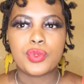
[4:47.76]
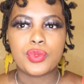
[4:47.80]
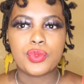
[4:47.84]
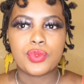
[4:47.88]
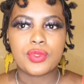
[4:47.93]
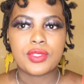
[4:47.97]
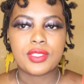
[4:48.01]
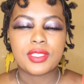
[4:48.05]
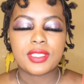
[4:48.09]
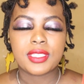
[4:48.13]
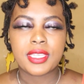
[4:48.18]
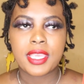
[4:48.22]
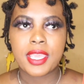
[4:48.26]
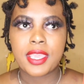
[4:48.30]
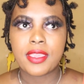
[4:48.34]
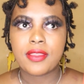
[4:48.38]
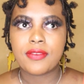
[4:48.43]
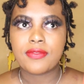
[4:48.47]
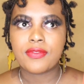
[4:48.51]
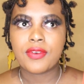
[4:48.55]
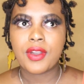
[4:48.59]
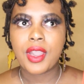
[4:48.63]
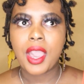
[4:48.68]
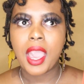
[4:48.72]
to
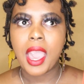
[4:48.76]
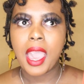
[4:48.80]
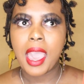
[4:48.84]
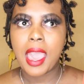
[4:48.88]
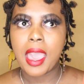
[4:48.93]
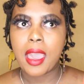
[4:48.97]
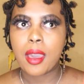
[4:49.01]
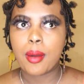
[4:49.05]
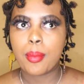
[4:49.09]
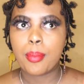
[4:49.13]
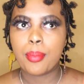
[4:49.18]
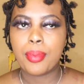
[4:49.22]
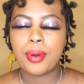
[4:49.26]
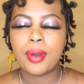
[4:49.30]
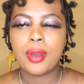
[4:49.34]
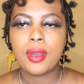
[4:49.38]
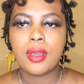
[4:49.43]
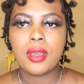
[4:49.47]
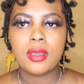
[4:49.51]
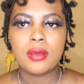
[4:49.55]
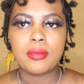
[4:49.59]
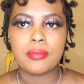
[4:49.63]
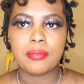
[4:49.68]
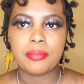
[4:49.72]
save up
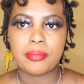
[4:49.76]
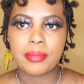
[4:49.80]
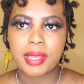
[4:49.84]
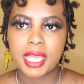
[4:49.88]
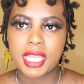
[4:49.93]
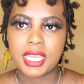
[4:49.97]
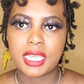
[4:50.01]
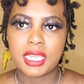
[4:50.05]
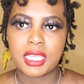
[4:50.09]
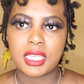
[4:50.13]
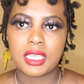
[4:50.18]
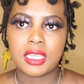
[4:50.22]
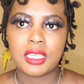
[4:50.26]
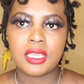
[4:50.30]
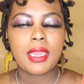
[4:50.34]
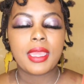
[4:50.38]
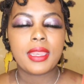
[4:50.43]
money.